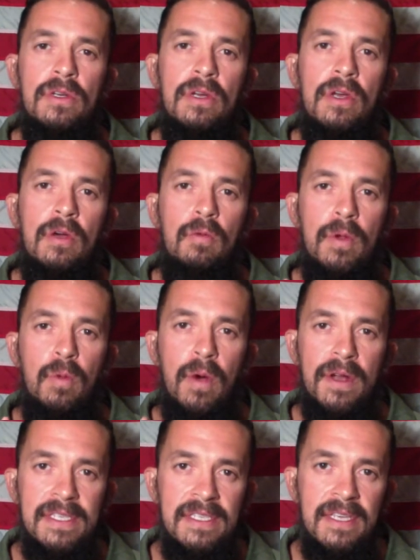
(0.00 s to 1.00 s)
we want to
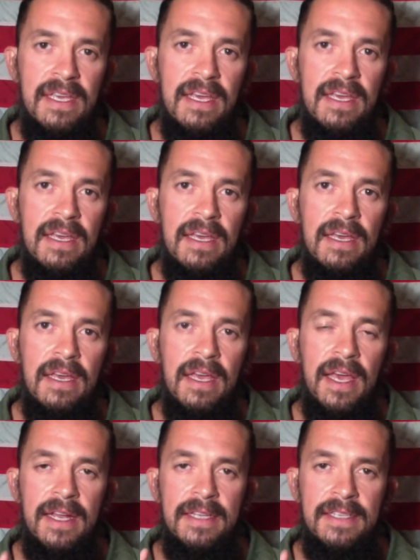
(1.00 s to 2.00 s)
see an
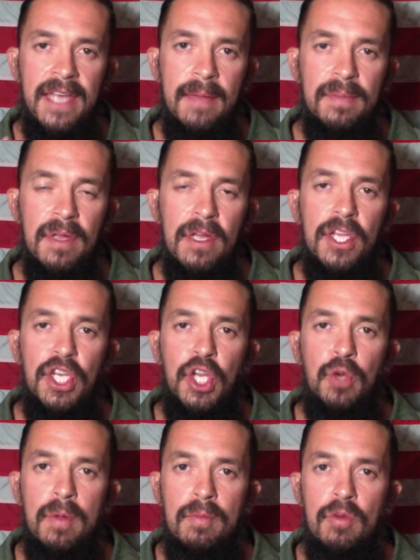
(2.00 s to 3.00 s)
attempt to
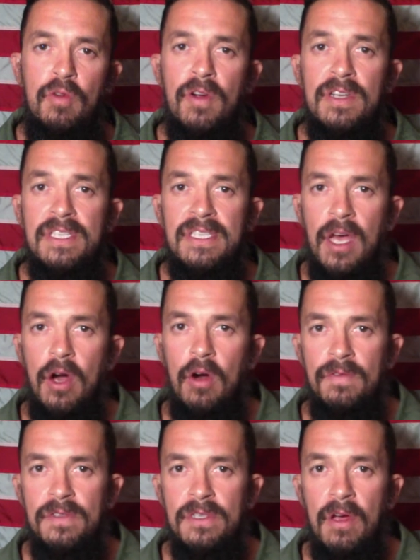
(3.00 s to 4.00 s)
remove
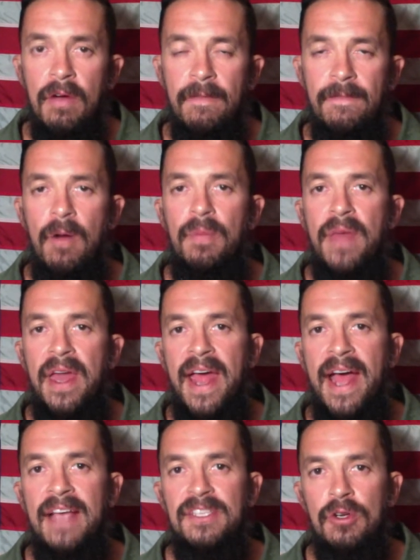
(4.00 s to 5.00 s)
ourselves from that
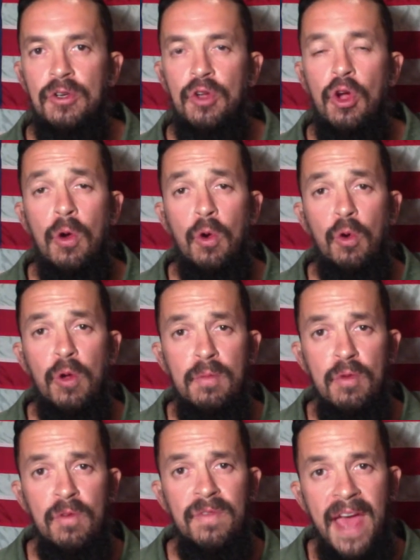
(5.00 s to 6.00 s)
hazard or
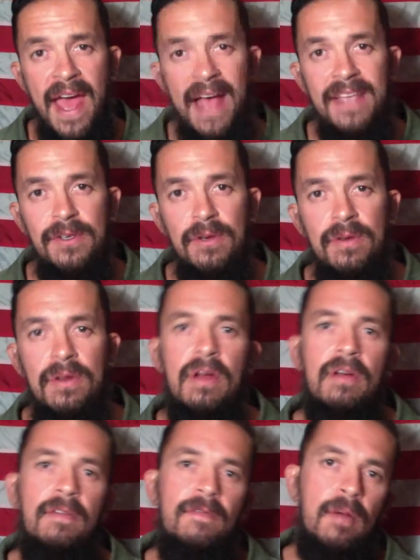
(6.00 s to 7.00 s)
remove the hazard
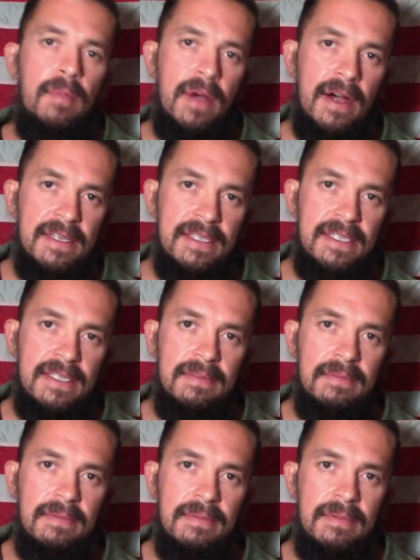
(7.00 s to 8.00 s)
from us.
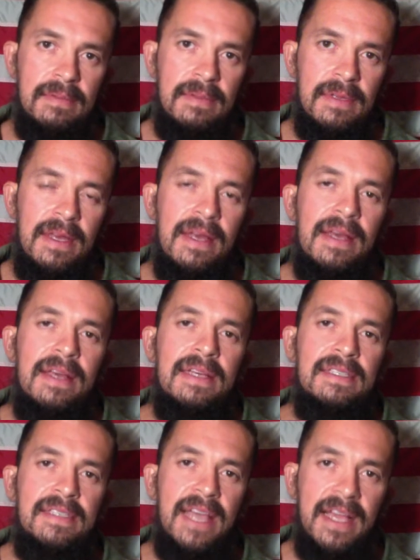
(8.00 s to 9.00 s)

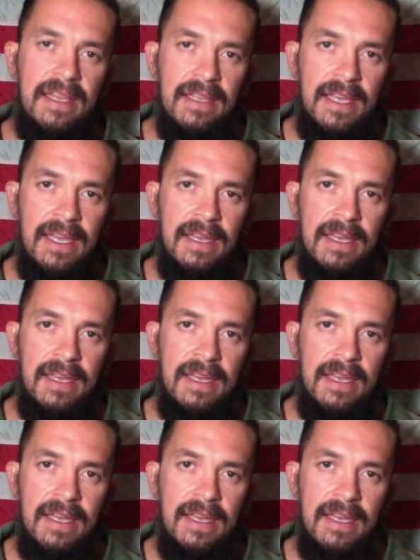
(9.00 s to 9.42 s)
Secondly,